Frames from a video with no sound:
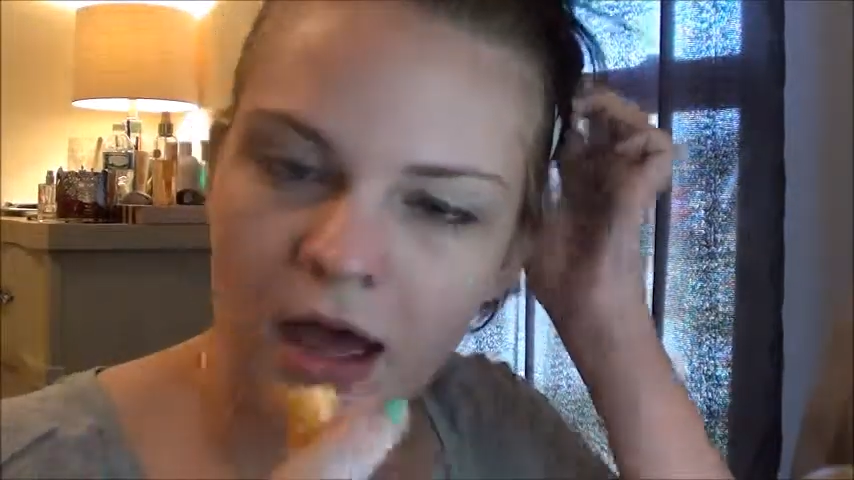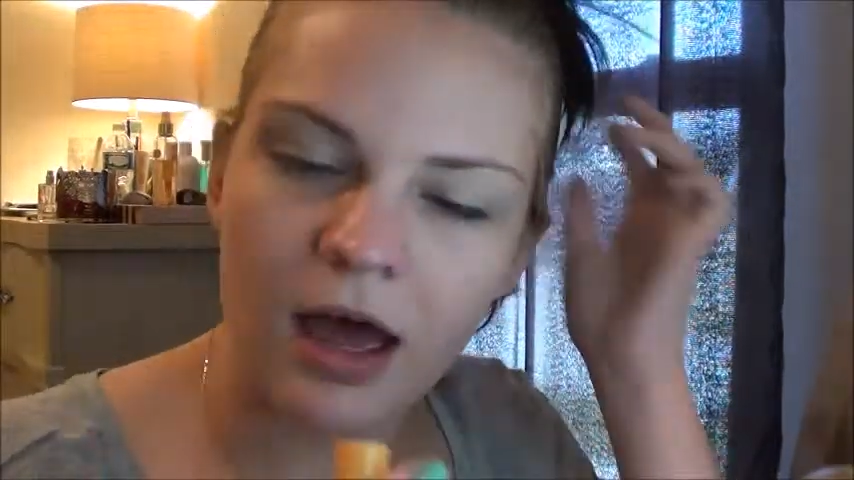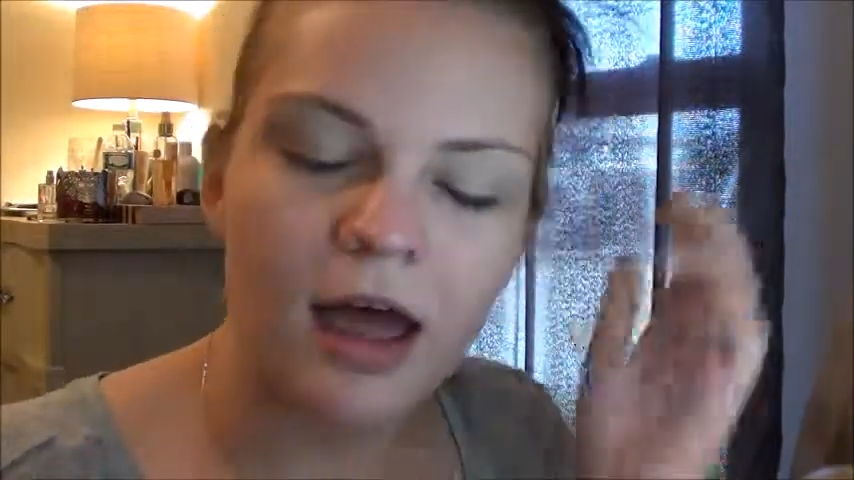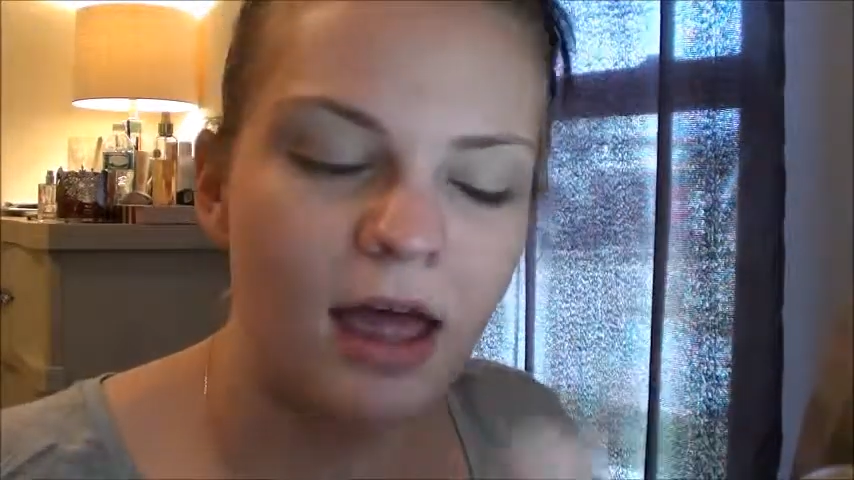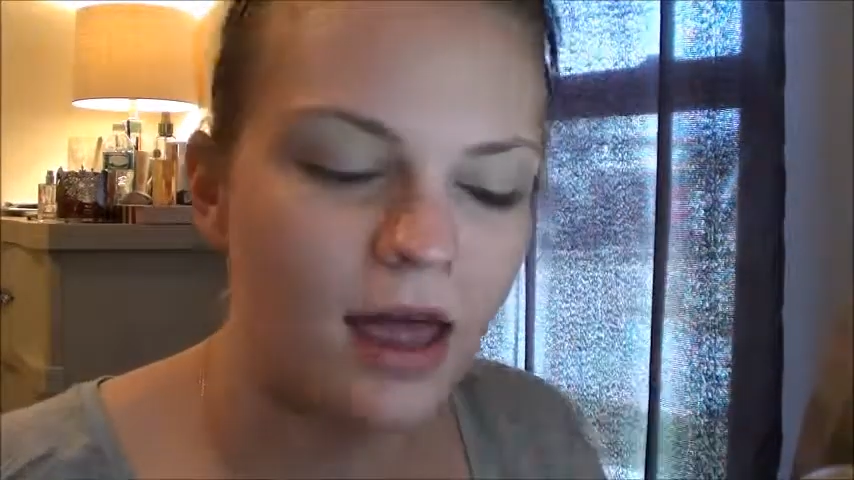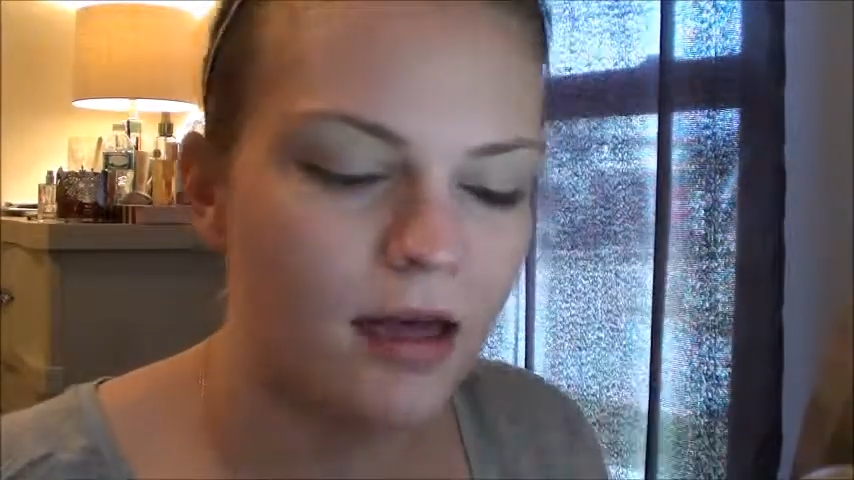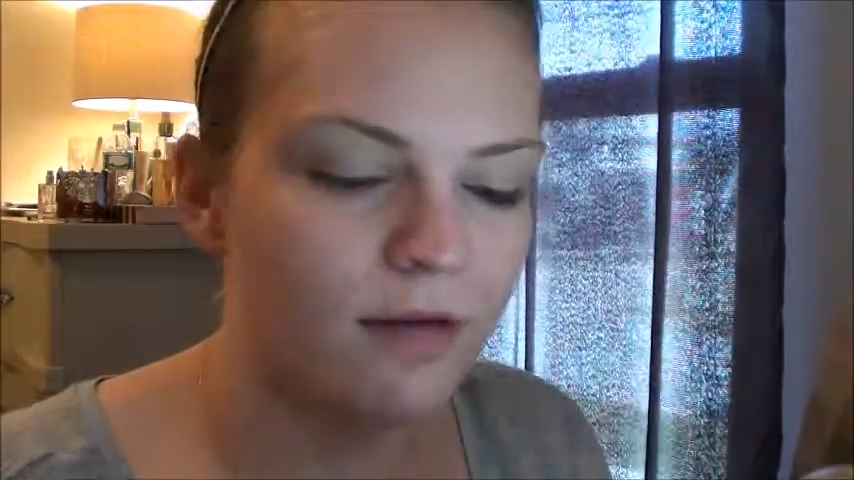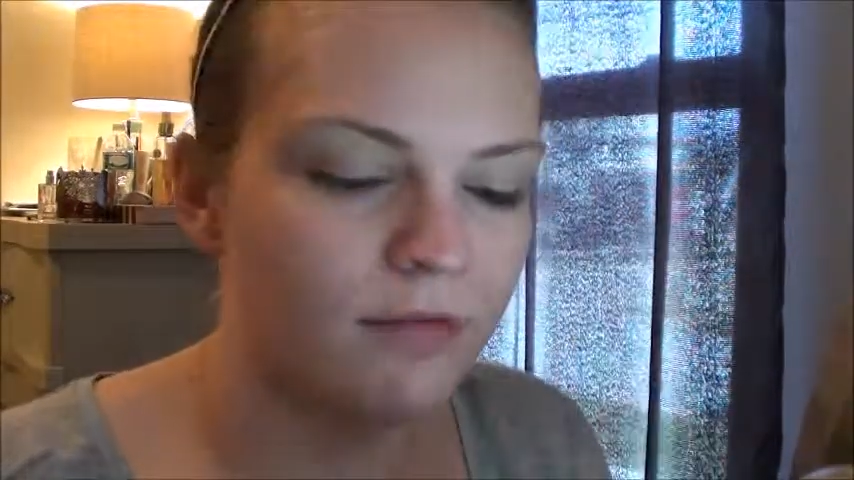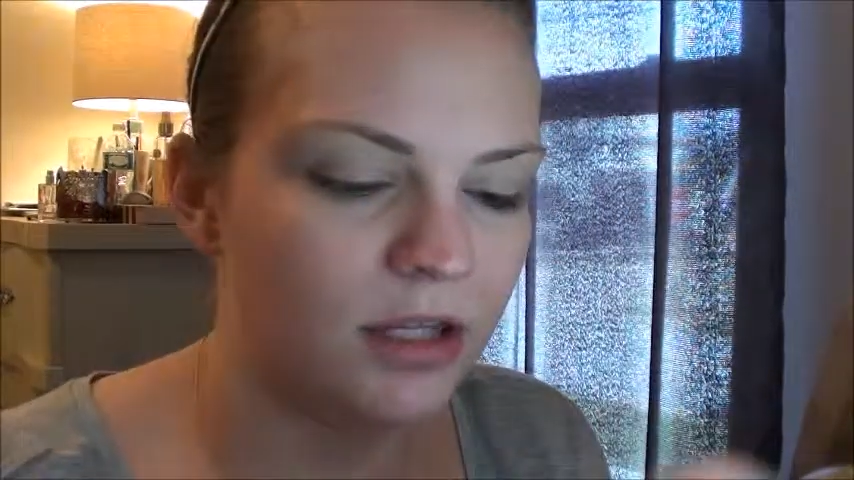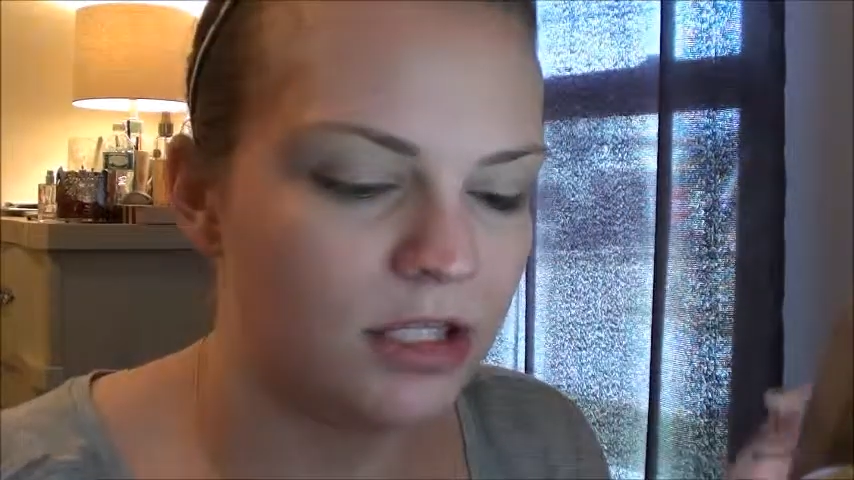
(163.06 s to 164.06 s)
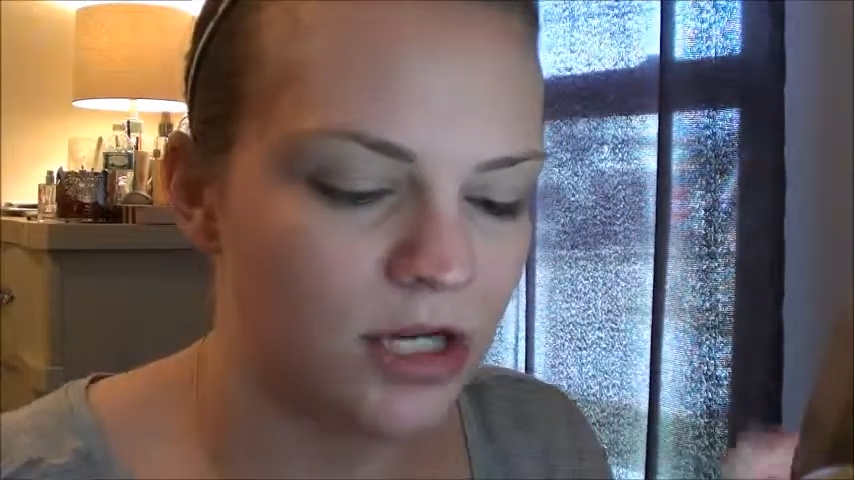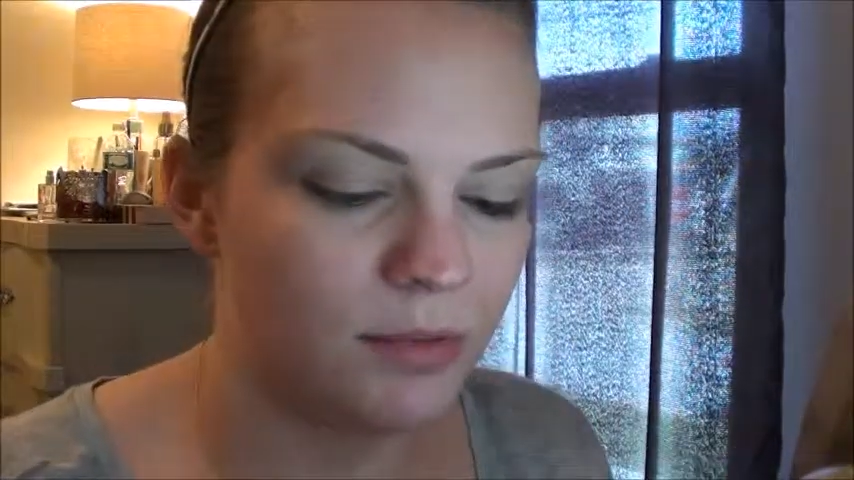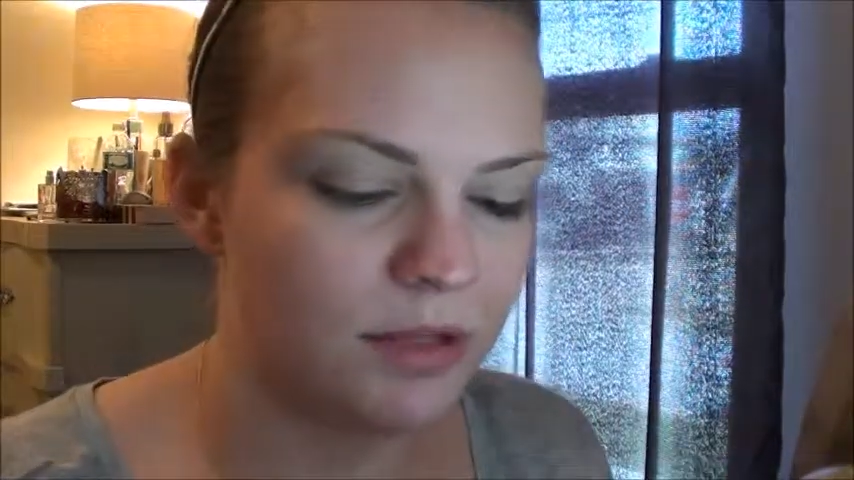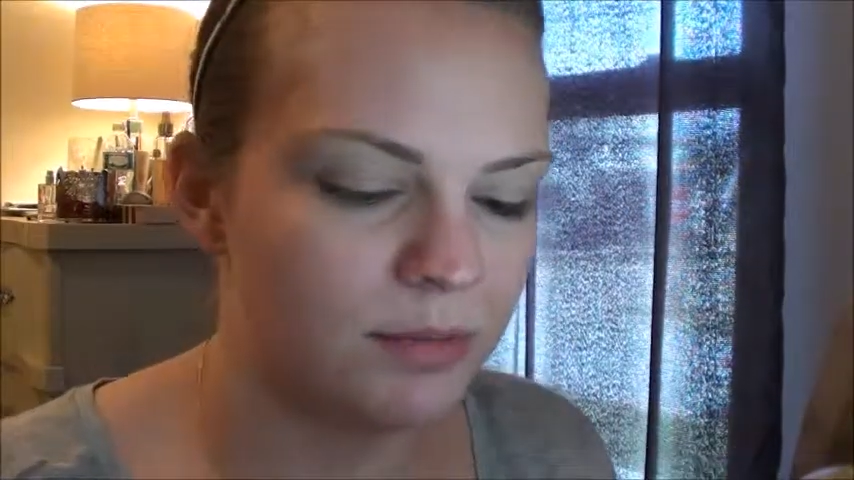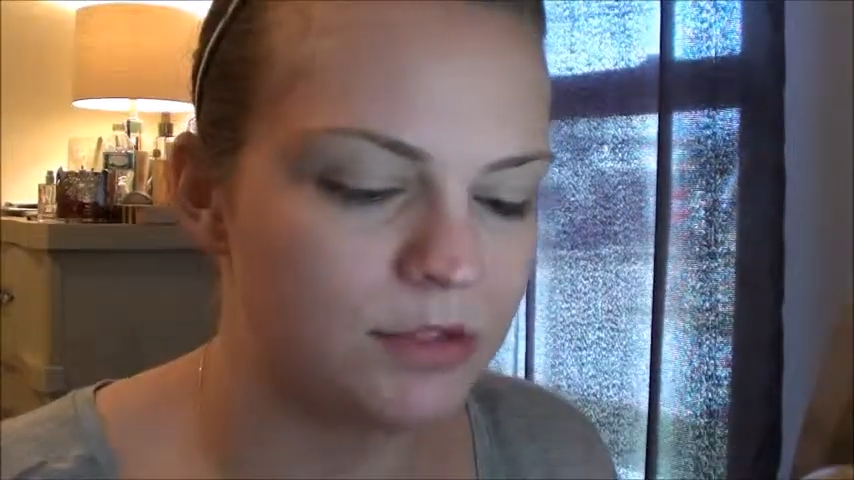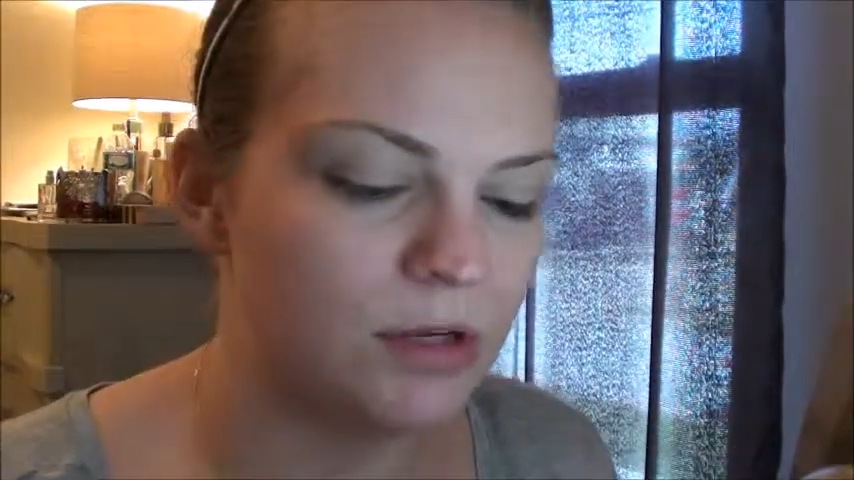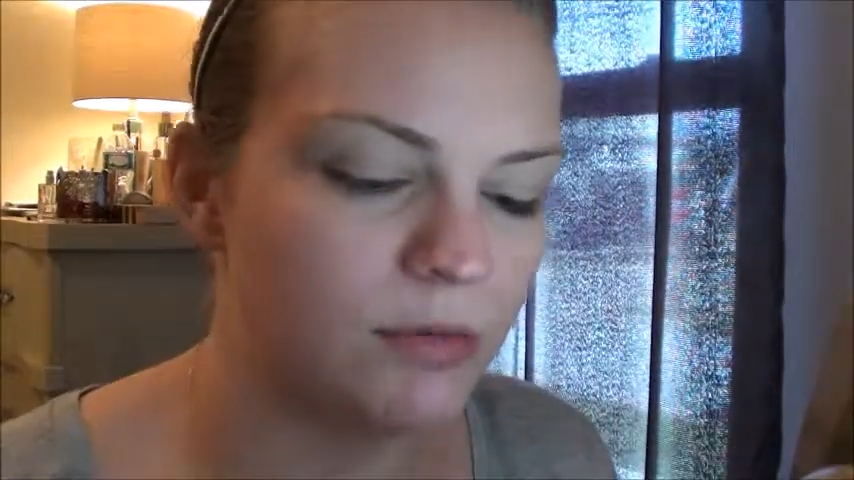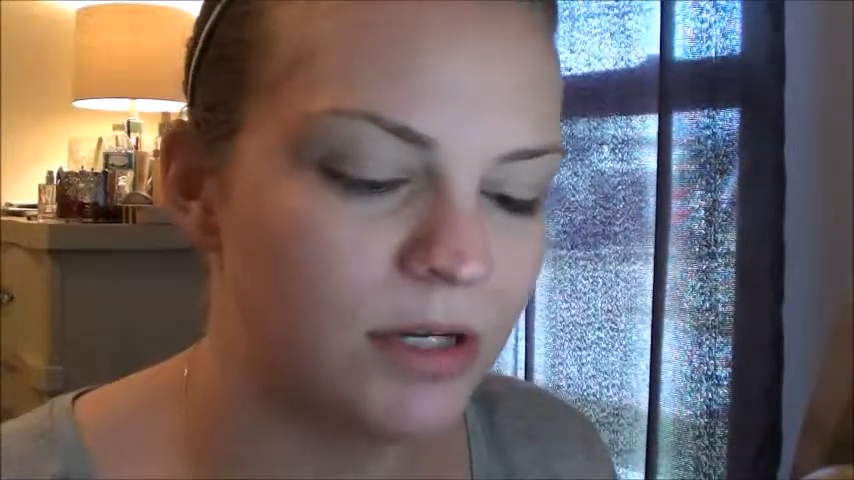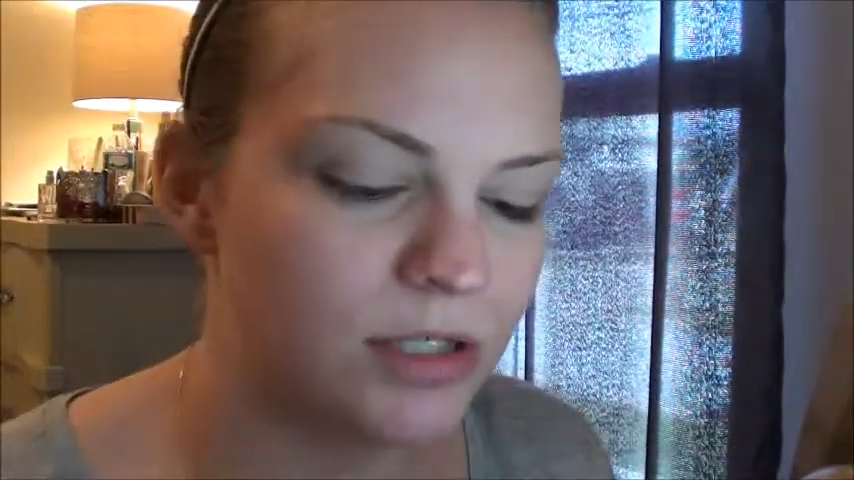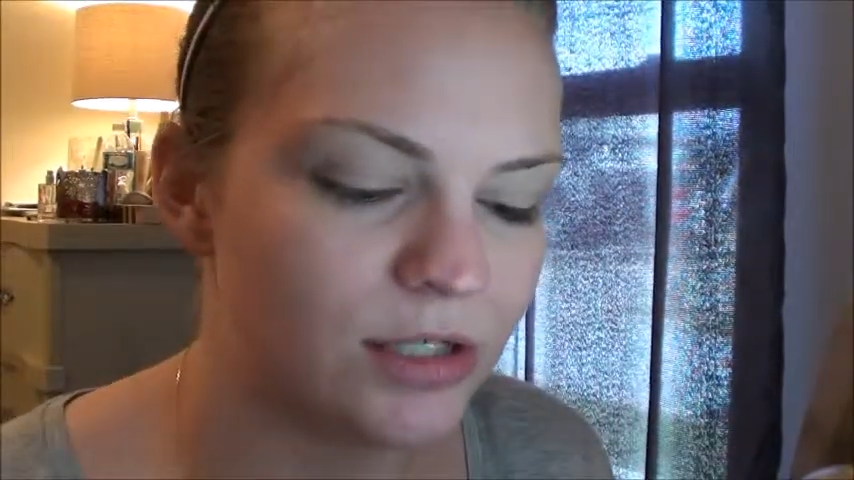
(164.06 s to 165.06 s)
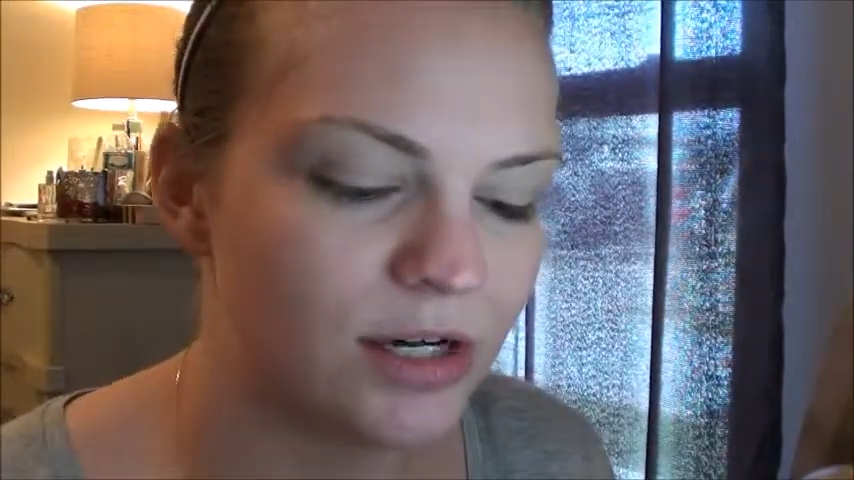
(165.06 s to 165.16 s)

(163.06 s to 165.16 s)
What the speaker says: I have really chapped lips during the winter,